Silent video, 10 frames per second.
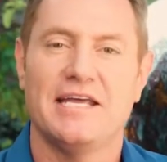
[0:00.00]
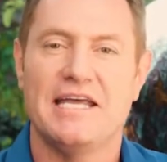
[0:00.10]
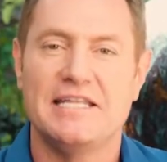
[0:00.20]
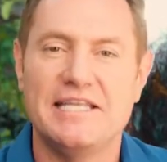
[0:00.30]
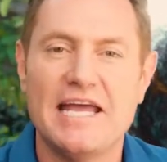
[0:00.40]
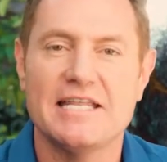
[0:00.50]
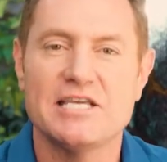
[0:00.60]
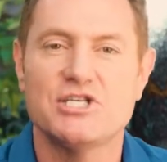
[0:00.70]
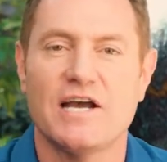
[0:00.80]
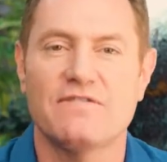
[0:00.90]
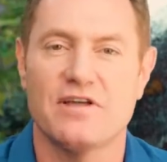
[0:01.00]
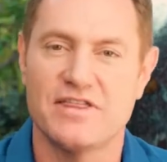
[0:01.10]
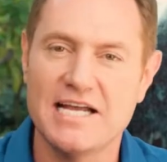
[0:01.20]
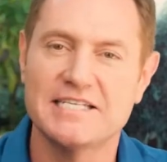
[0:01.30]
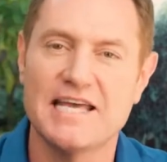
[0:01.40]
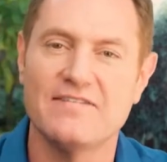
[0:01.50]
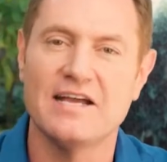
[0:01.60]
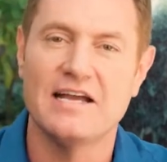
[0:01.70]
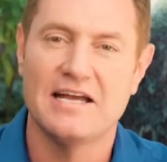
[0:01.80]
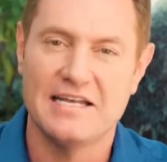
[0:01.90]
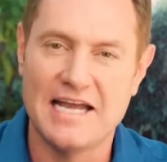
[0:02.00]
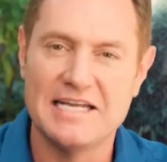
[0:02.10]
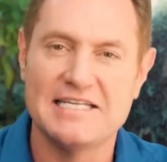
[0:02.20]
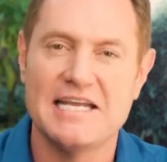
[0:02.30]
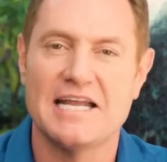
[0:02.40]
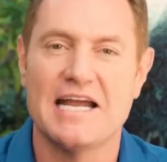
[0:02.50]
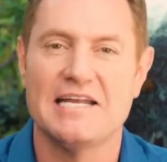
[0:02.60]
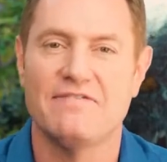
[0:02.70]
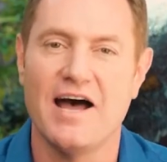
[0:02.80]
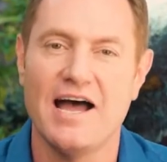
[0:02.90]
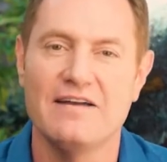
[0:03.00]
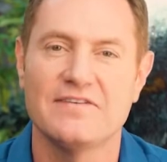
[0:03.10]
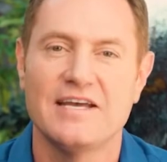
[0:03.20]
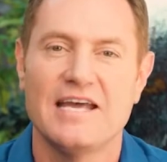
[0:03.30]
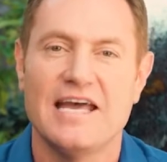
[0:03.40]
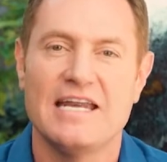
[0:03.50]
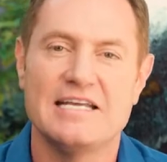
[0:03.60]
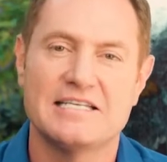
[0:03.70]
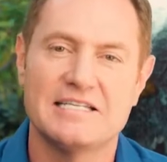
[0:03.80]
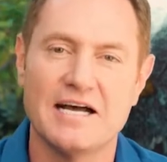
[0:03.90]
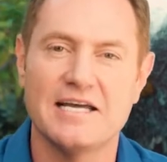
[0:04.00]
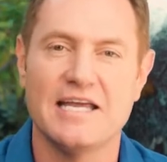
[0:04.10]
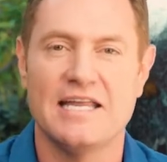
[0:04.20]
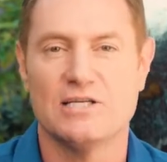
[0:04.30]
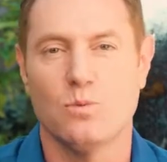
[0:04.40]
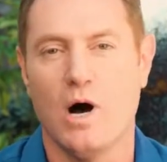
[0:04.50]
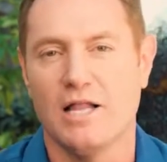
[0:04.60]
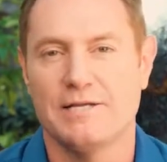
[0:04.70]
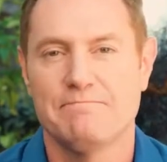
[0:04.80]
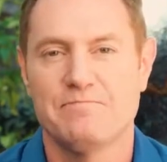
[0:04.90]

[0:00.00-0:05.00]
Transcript: He dated the check for Thanksgiving 1995, and he stuck it in his wallet.